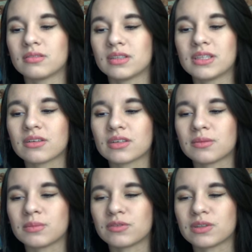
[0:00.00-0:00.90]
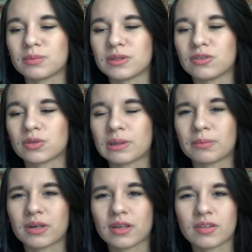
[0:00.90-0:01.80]
Neither did Miss Philippines really,
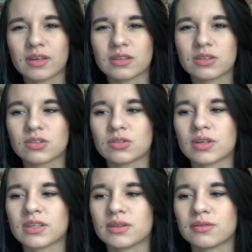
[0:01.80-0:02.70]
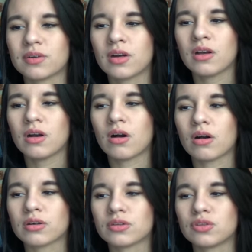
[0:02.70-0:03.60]
but I think it's also kind of
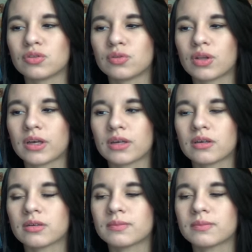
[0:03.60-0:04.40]
hard to like